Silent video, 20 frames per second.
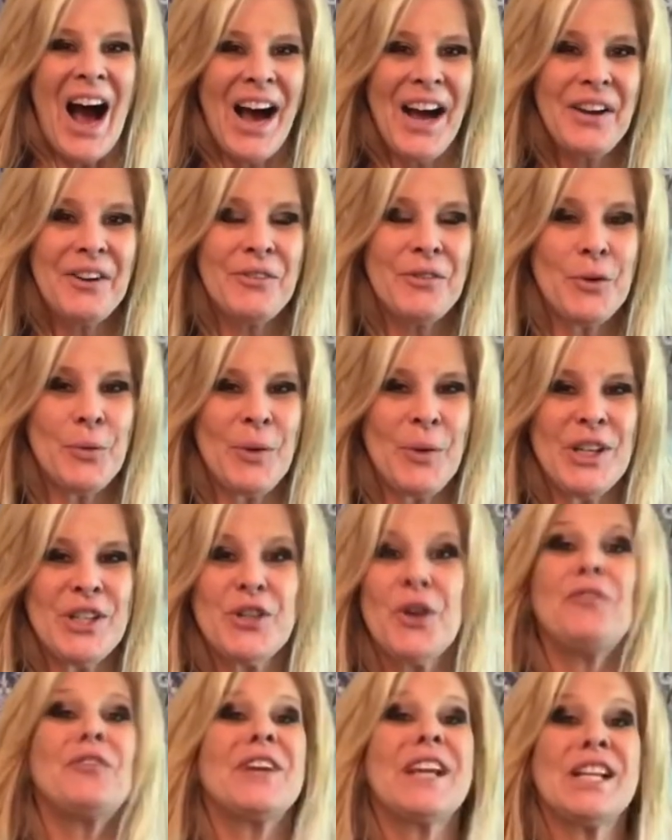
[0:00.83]
Hi, everyone.
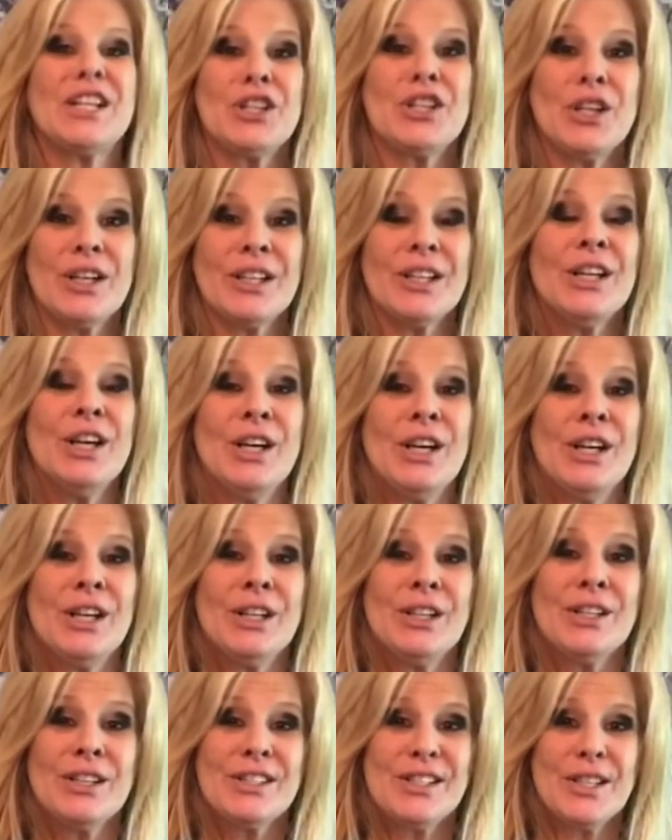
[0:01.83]
Don't forget to
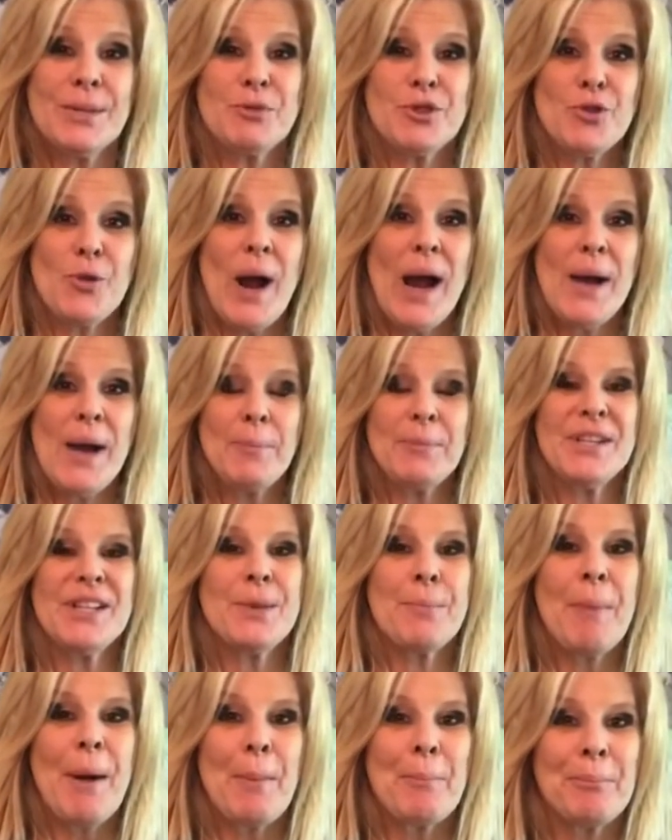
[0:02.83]
subscribe to
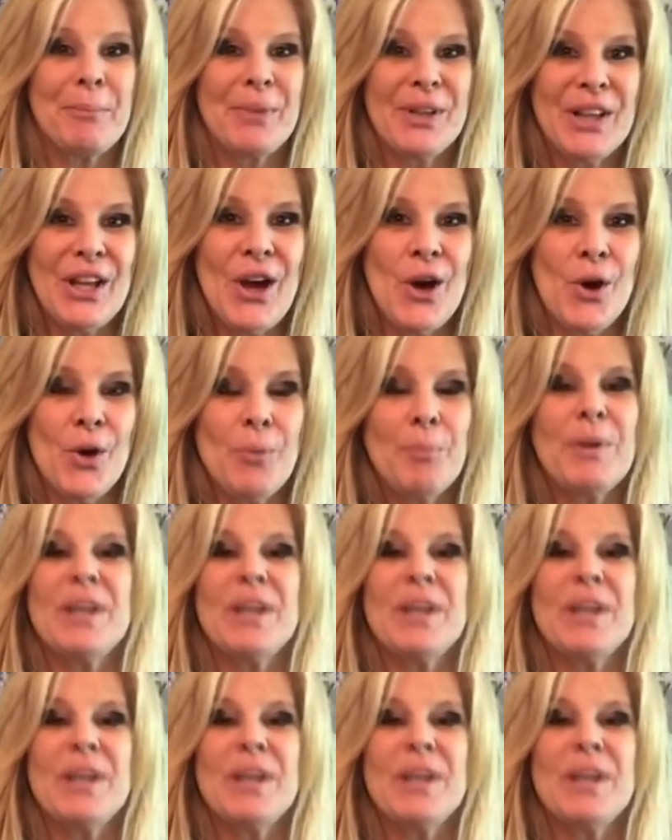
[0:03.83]
the button below